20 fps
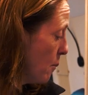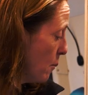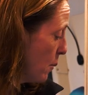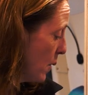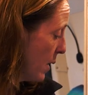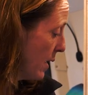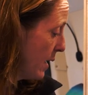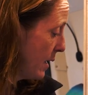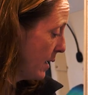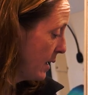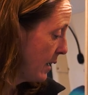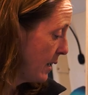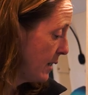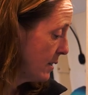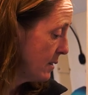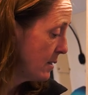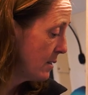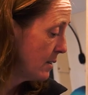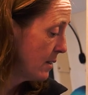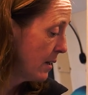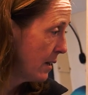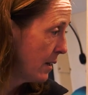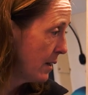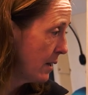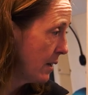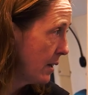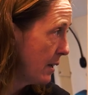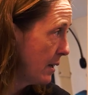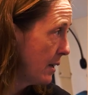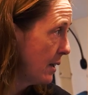But it's
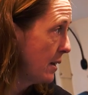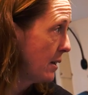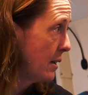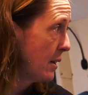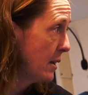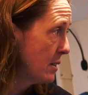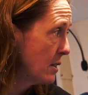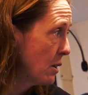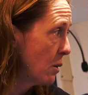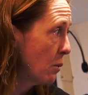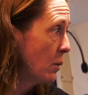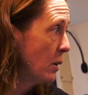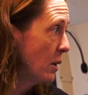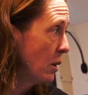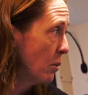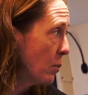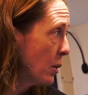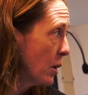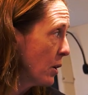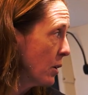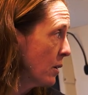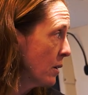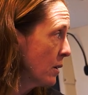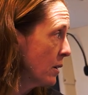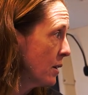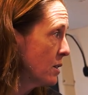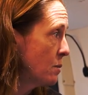a real perk,